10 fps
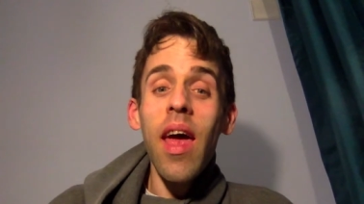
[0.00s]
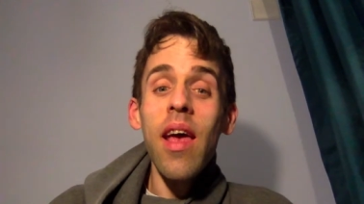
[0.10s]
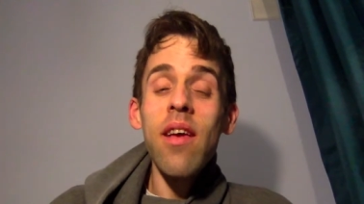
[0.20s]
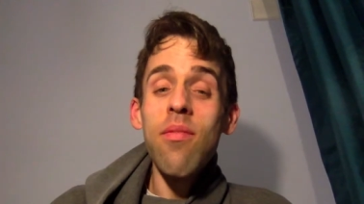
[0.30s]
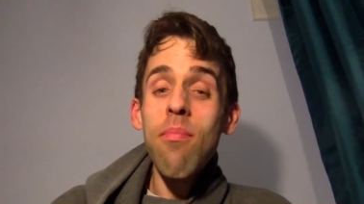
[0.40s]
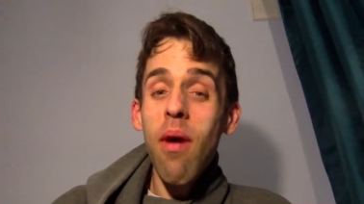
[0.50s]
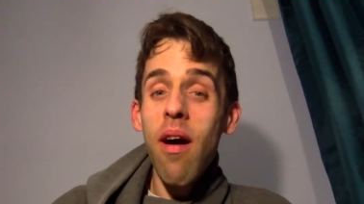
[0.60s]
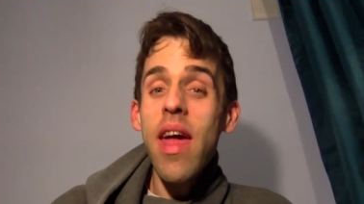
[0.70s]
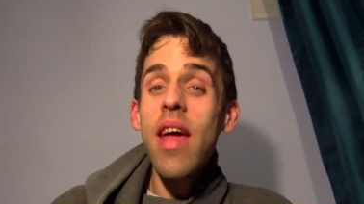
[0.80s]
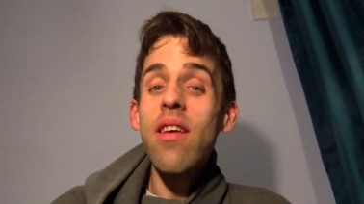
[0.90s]
is
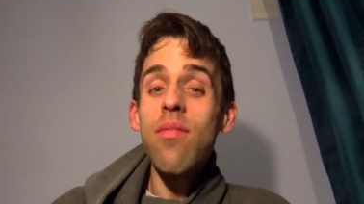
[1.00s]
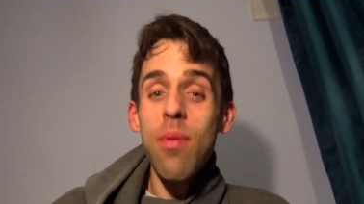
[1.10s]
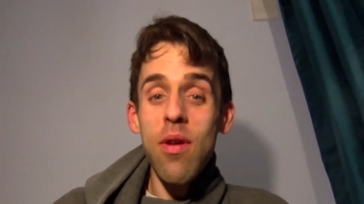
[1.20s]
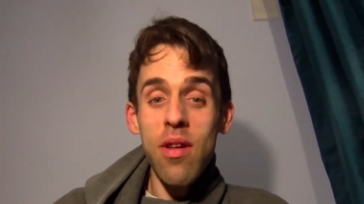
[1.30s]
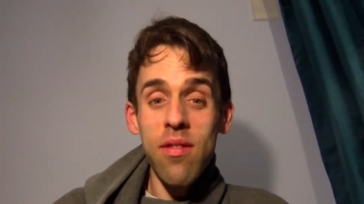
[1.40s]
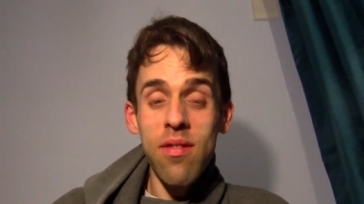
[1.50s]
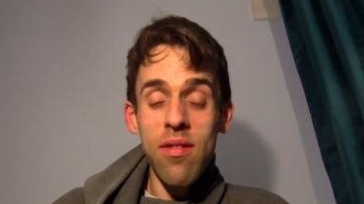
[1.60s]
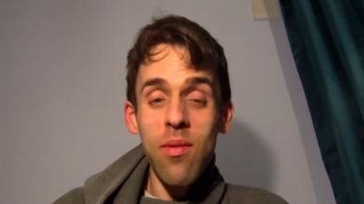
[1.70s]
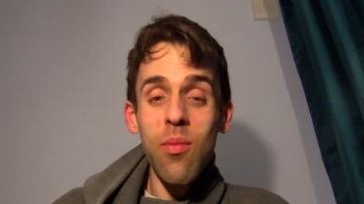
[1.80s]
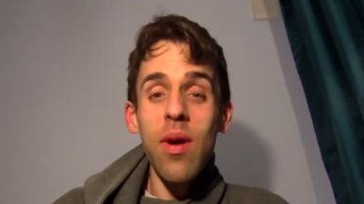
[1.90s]
my experience
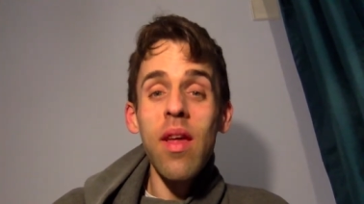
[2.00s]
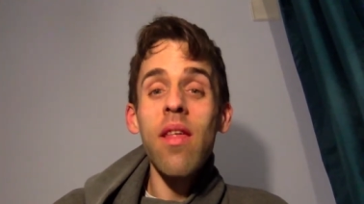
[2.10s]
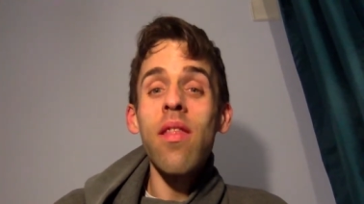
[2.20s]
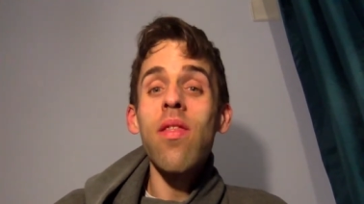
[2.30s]
with